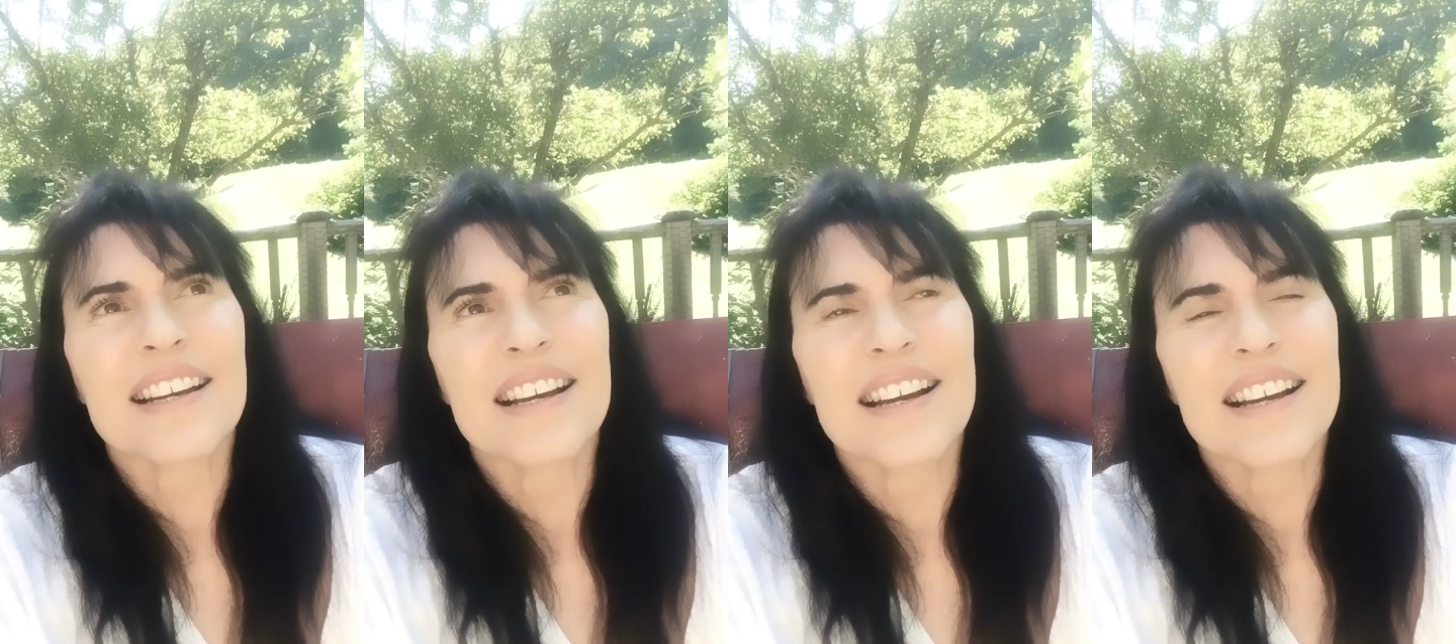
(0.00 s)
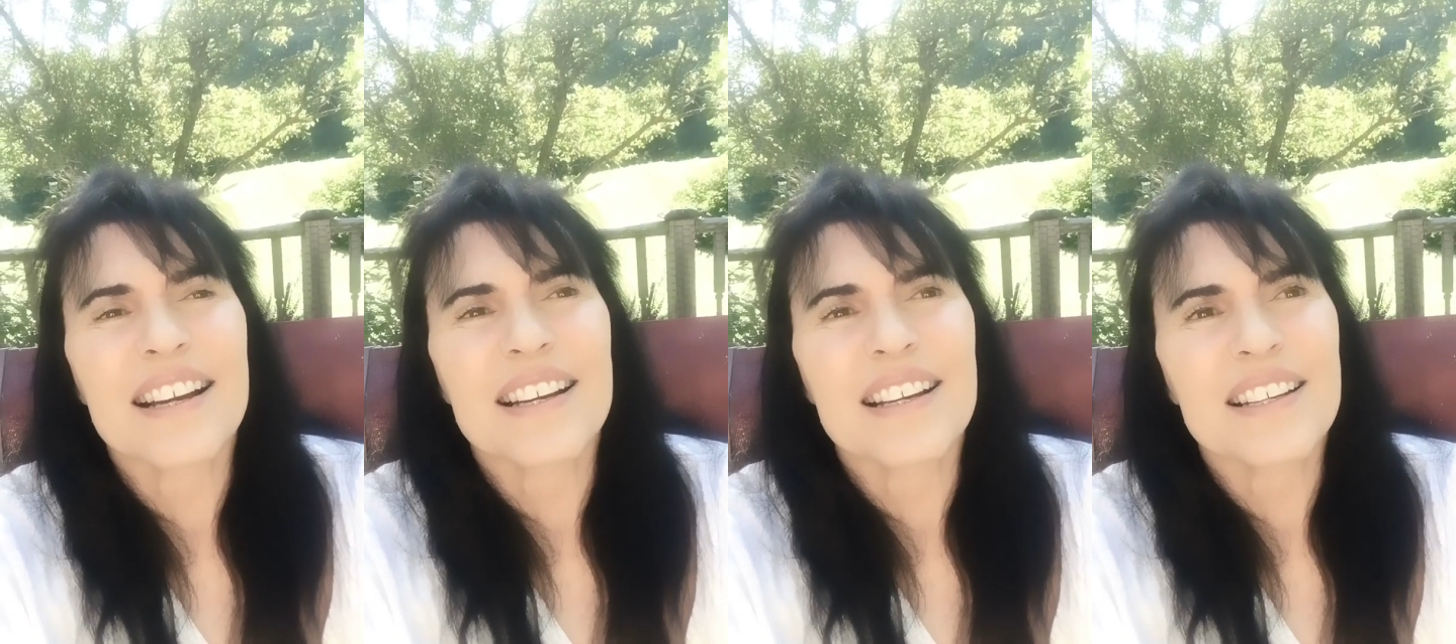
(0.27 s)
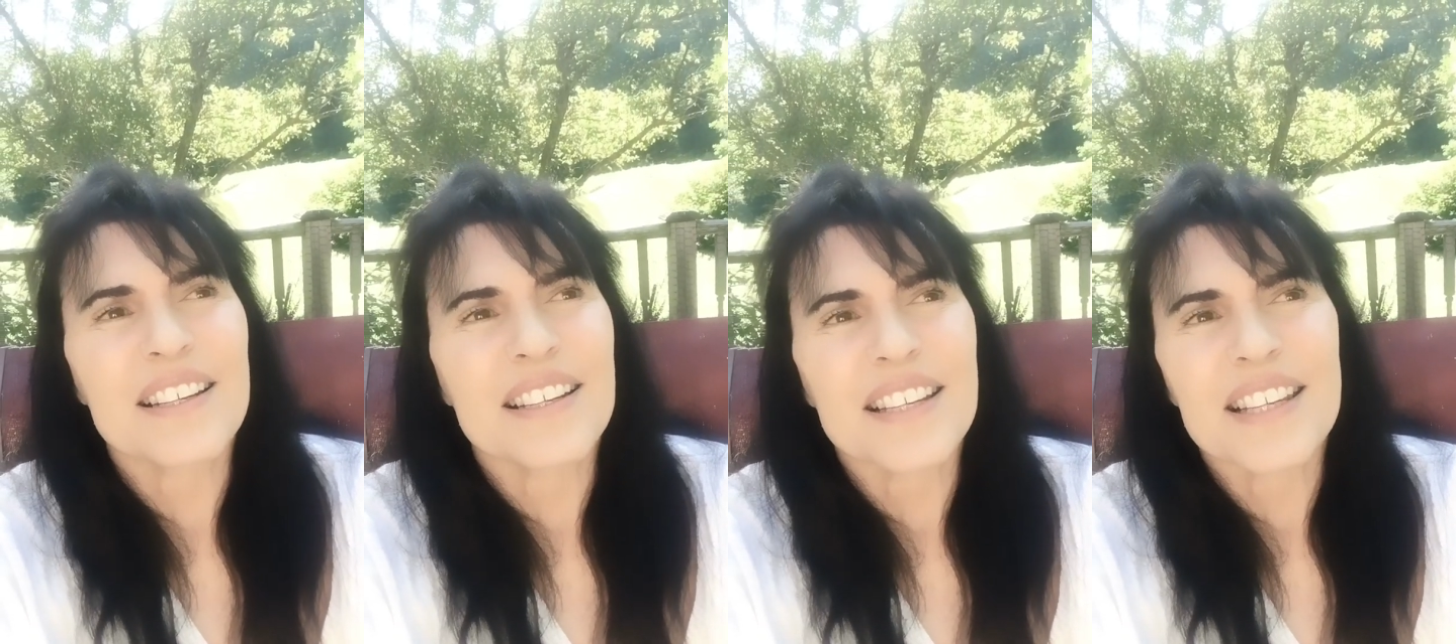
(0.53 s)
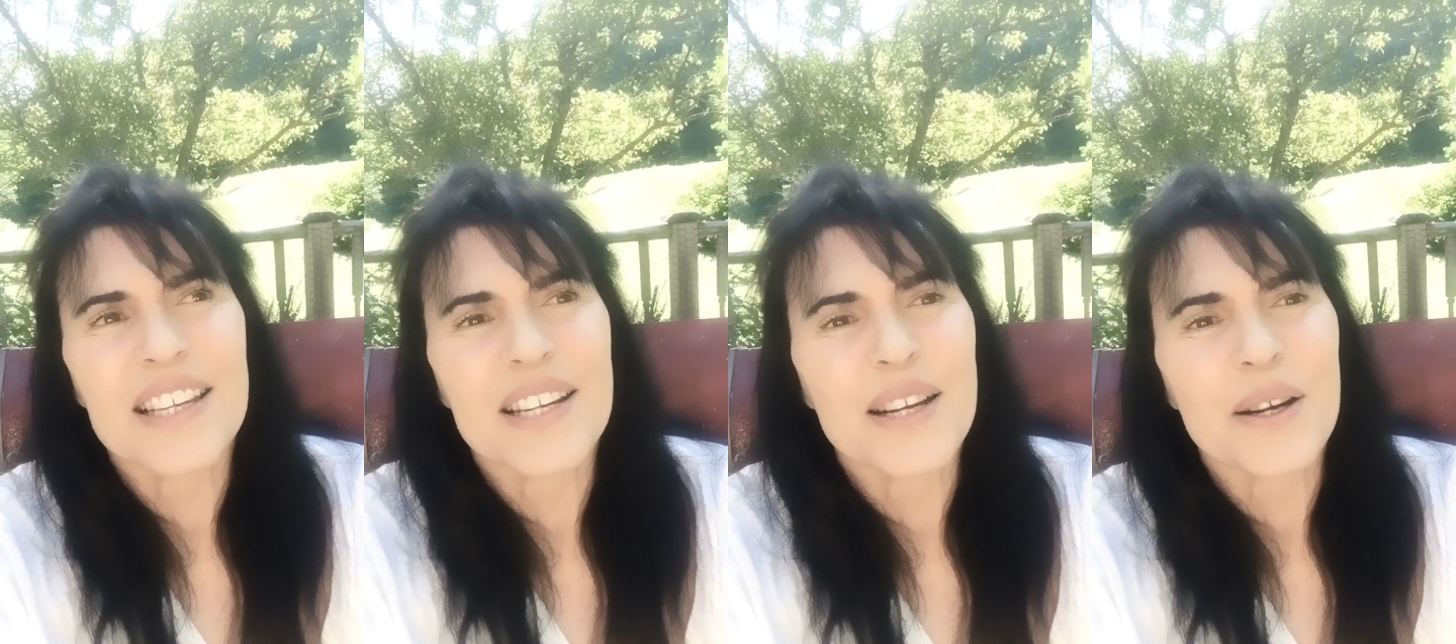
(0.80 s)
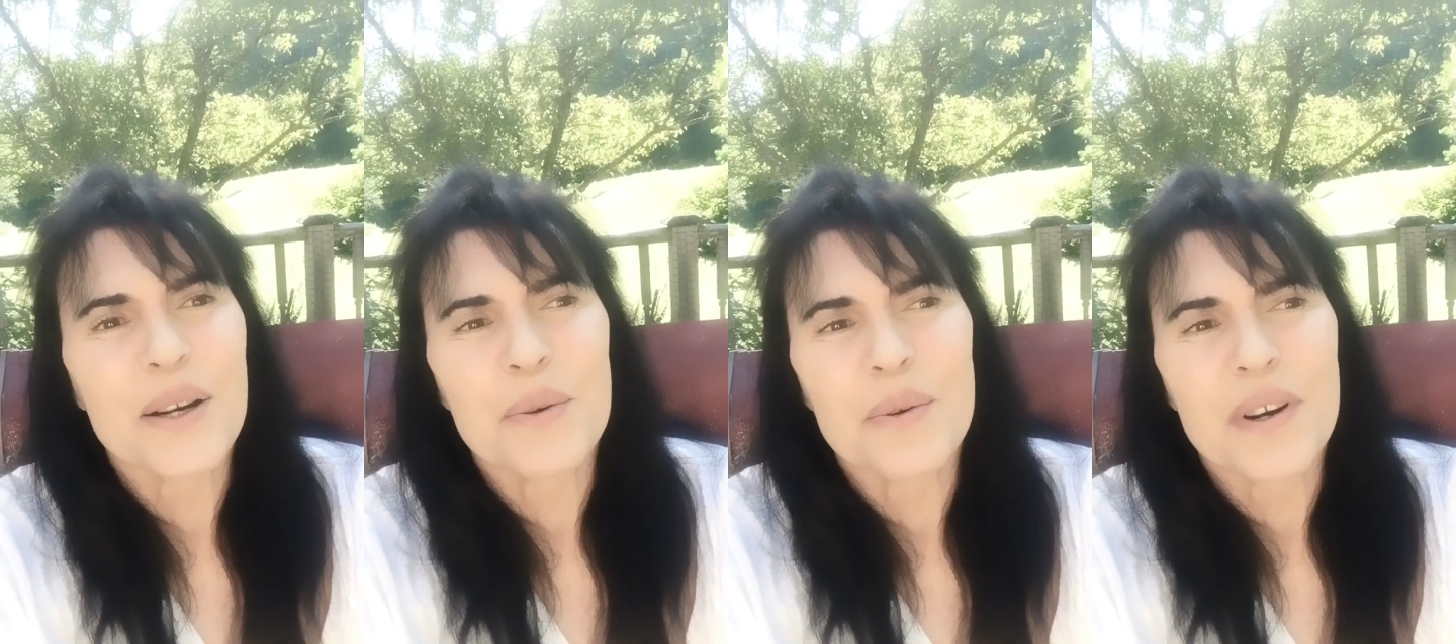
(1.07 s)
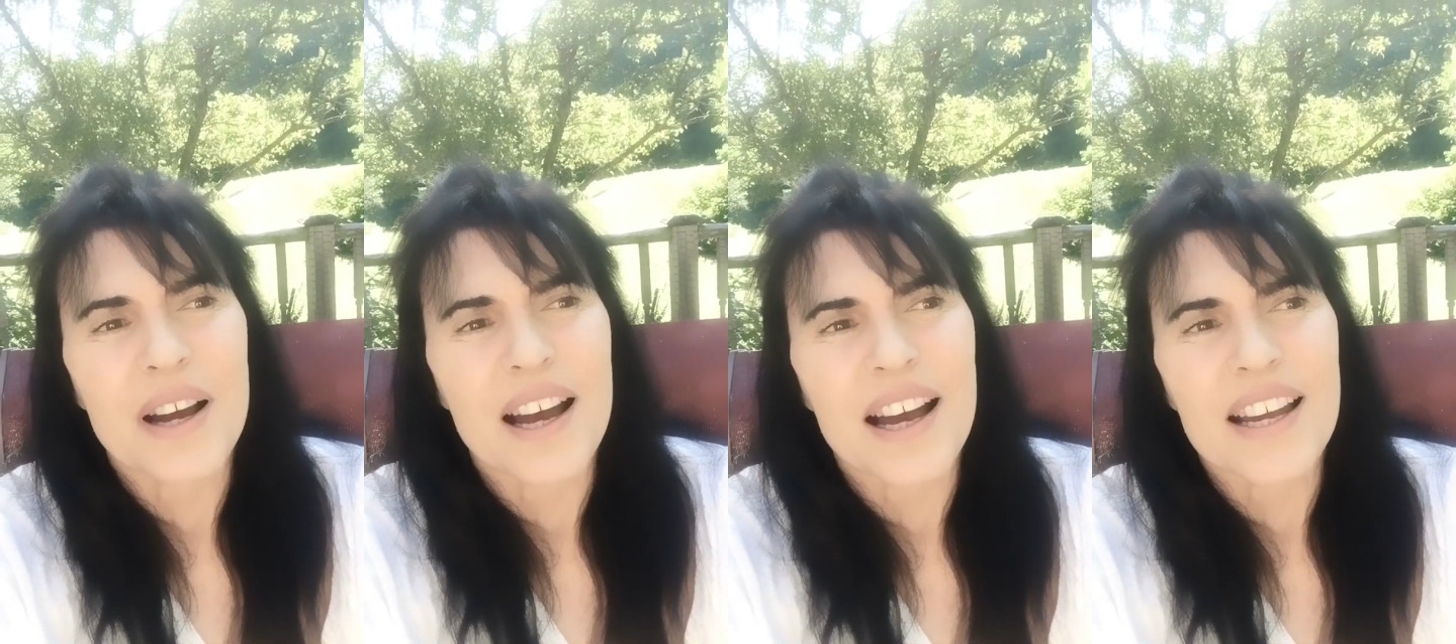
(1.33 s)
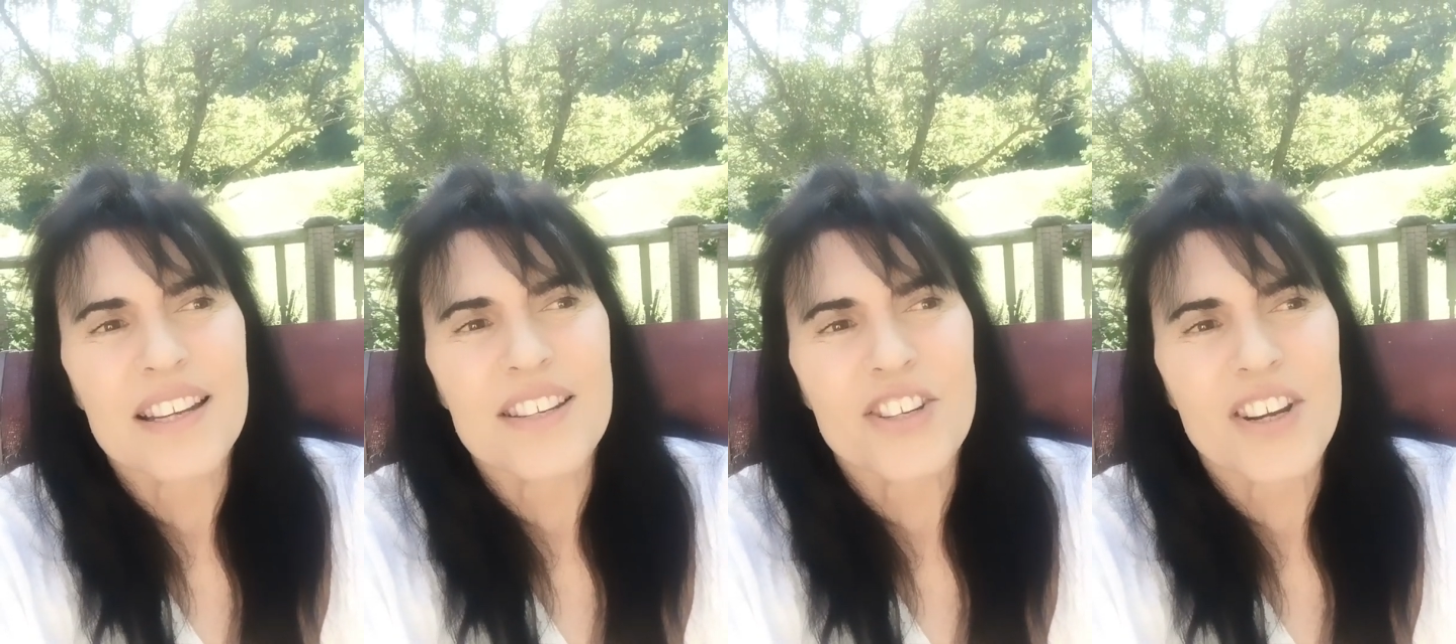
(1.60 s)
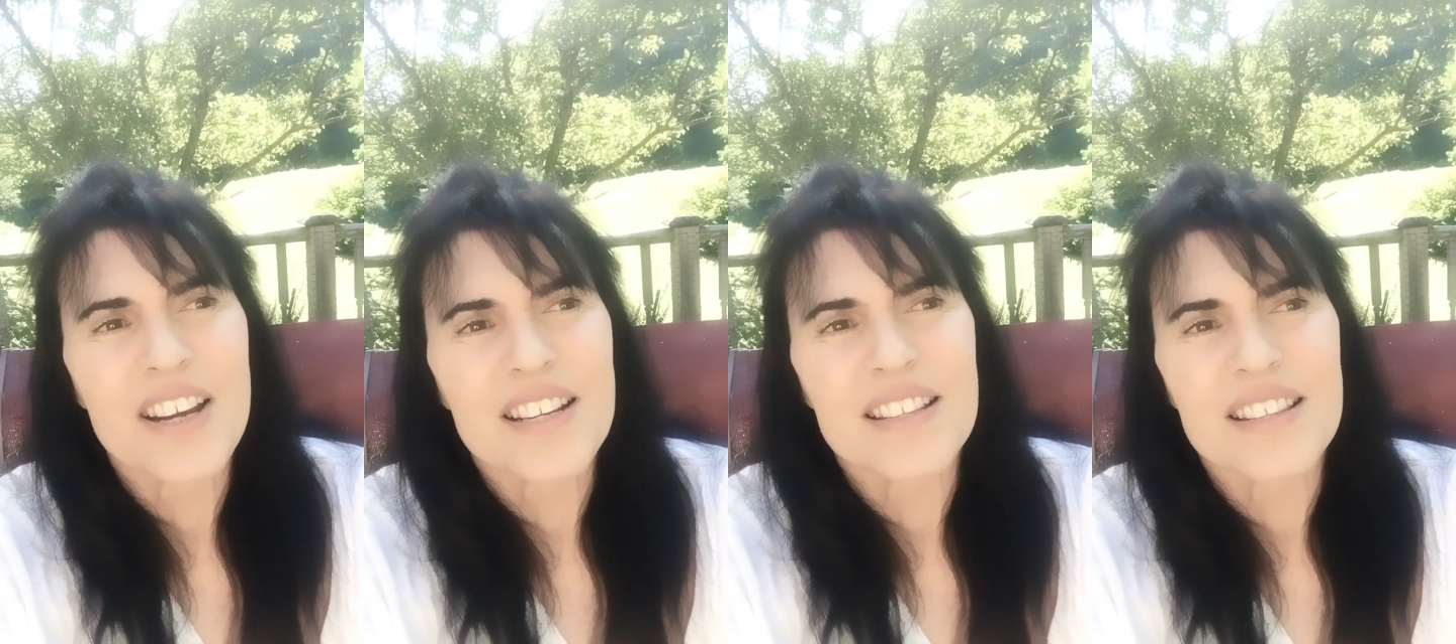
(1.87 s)
I
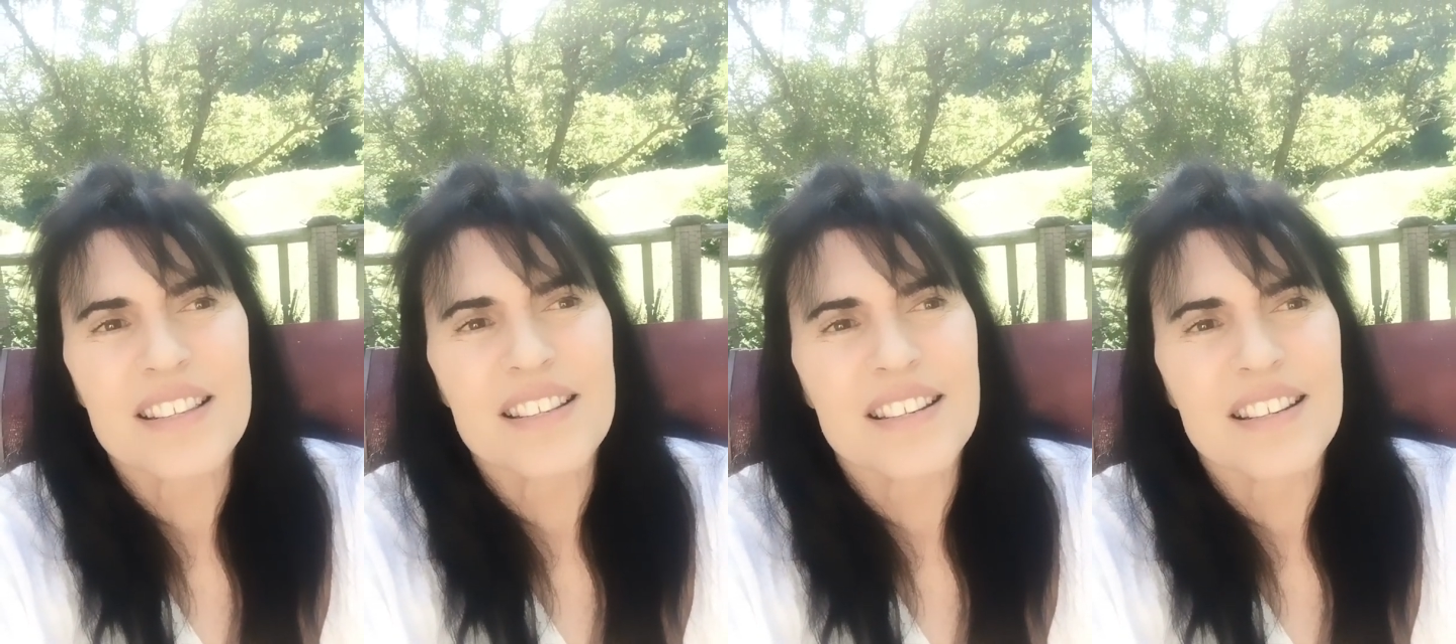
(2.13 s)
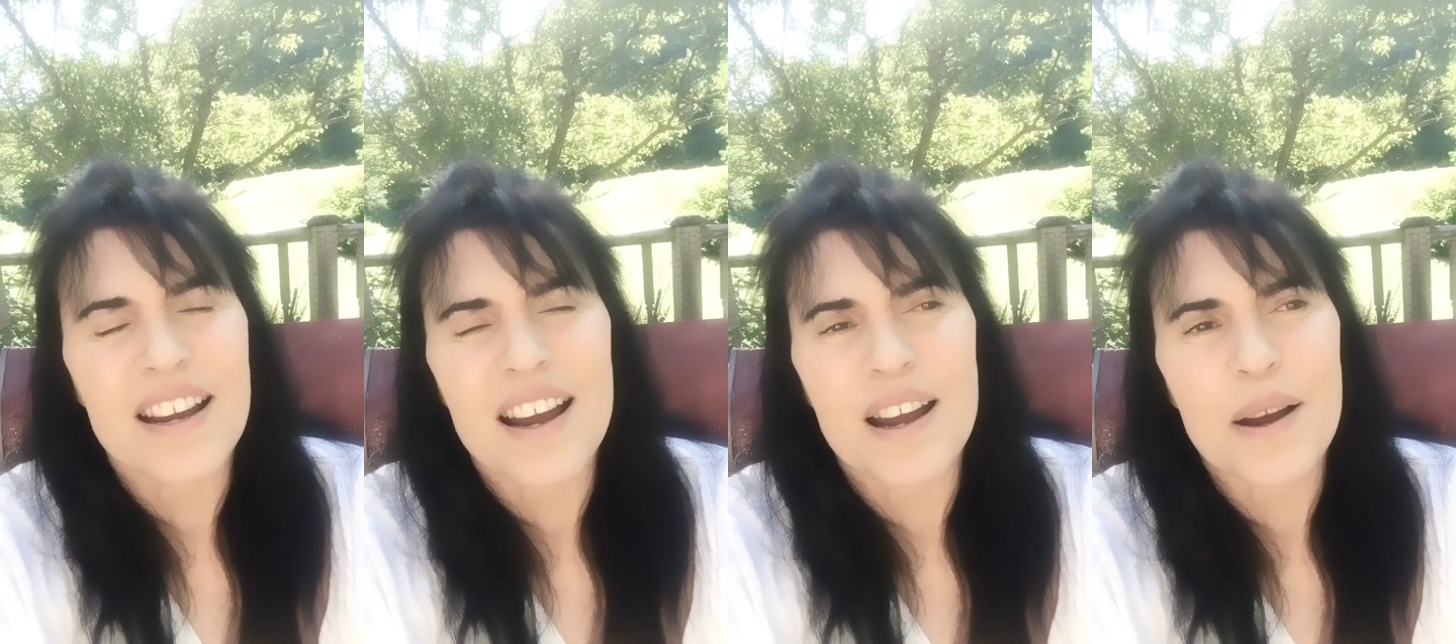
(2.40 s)
just,